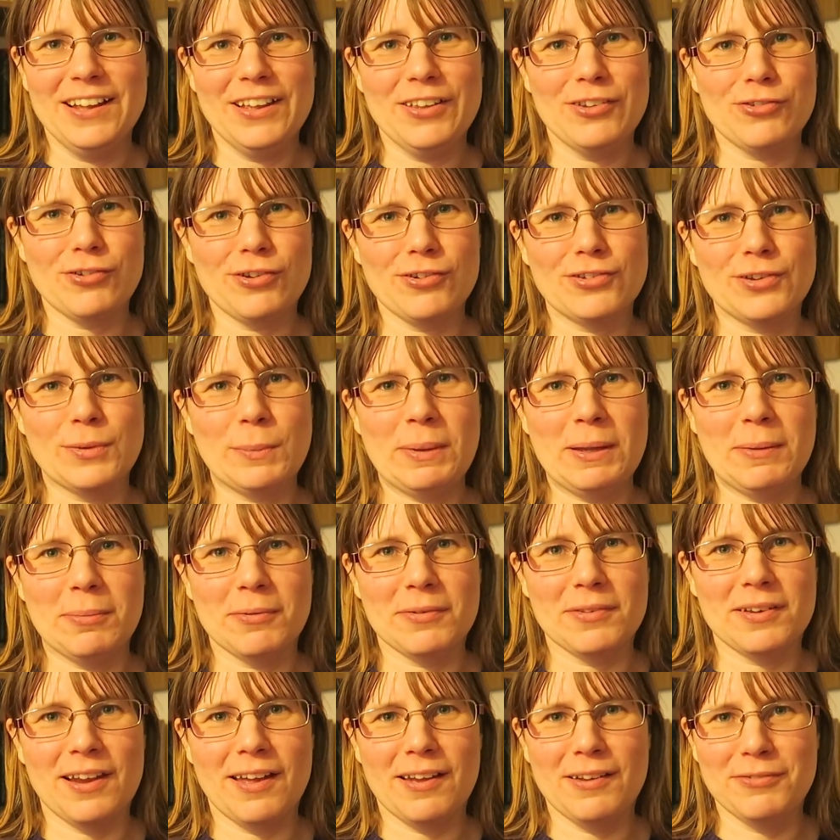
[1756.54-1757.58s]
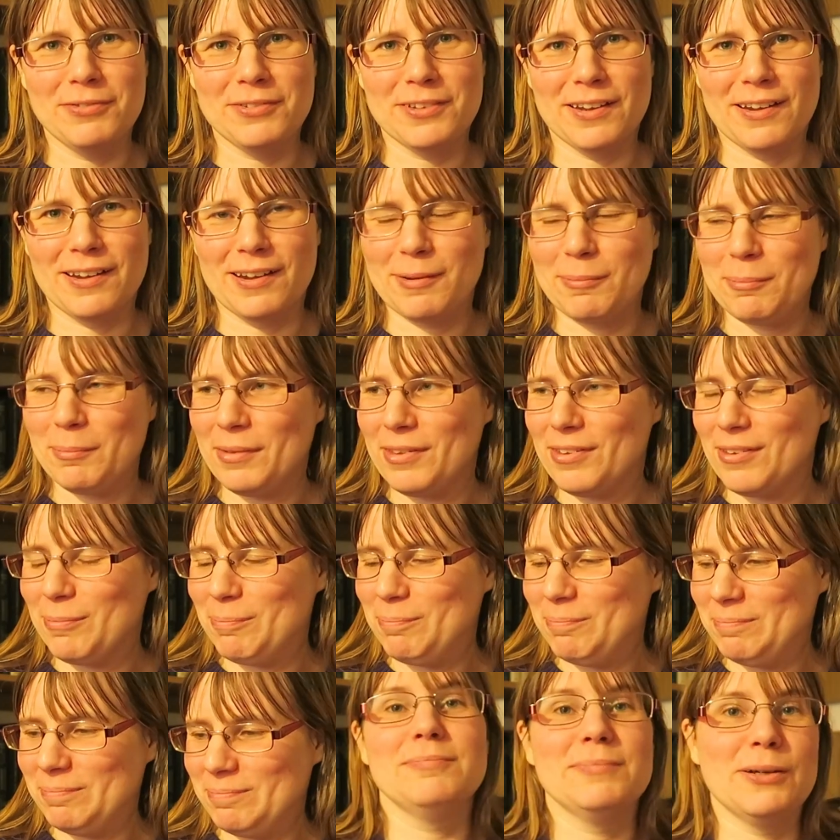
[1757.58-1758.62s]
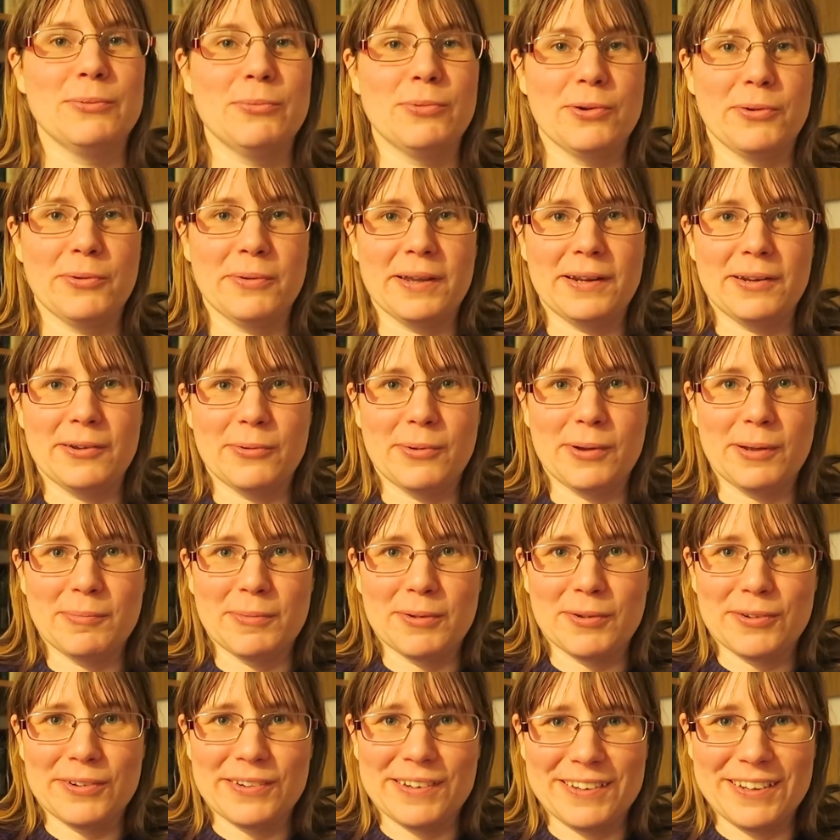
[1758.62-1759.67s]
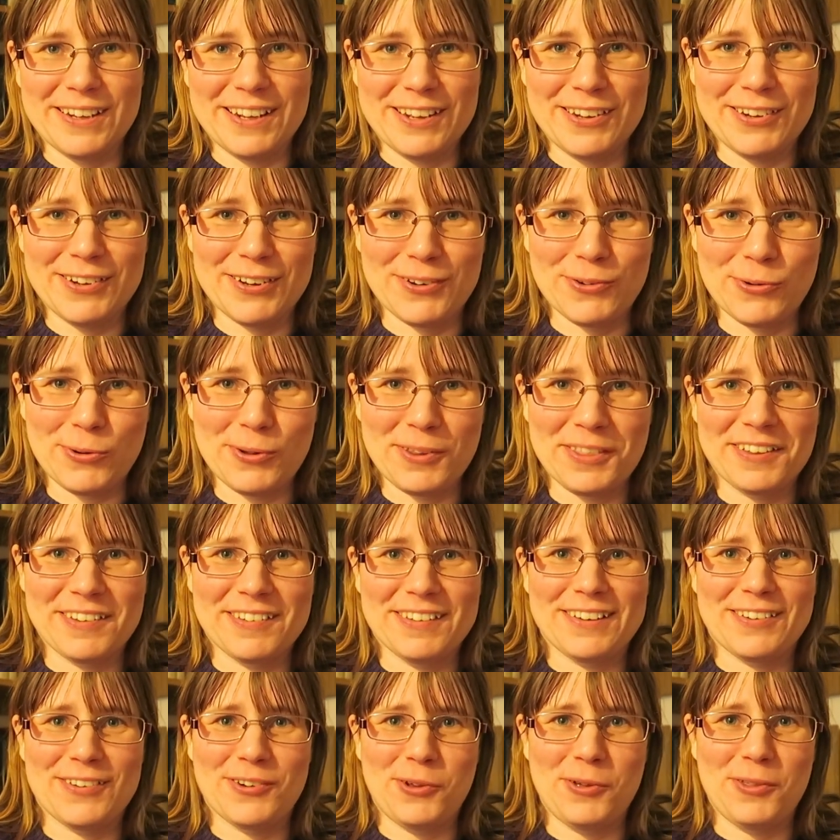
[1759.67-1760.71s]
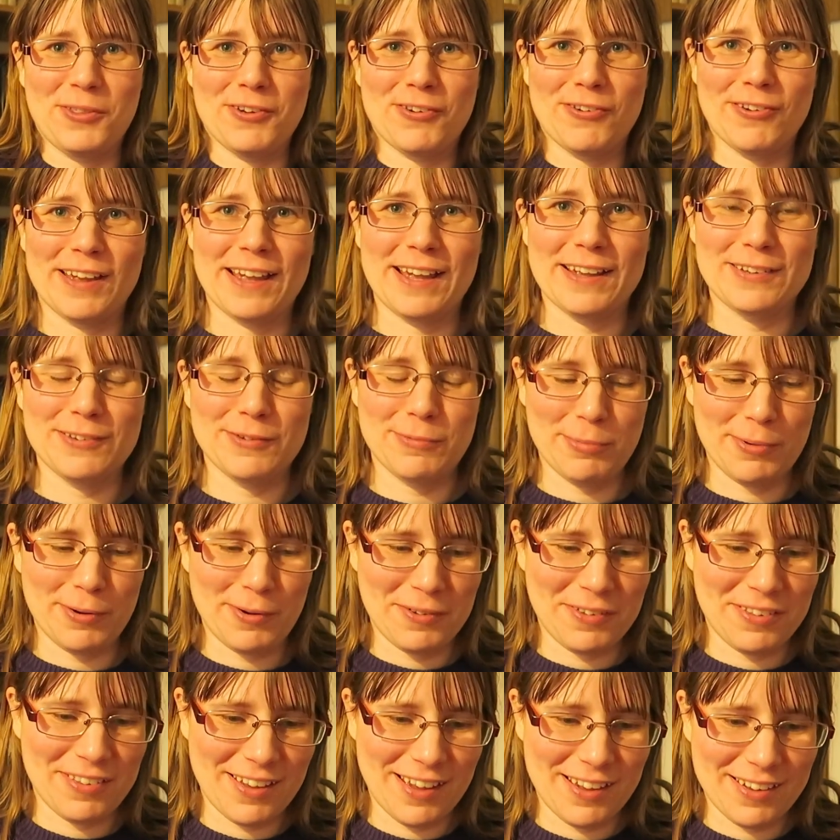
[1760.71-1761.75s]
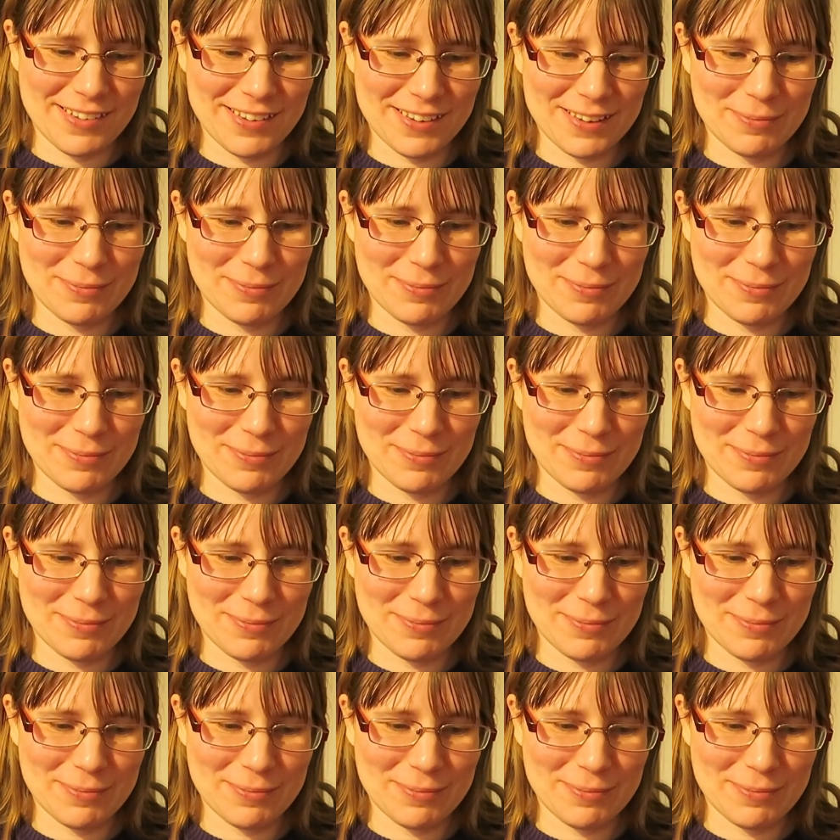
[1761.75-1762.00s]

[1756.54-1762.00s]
stretching people's lifetimes. But what do I know? I'm not an author. I don't know the creative process.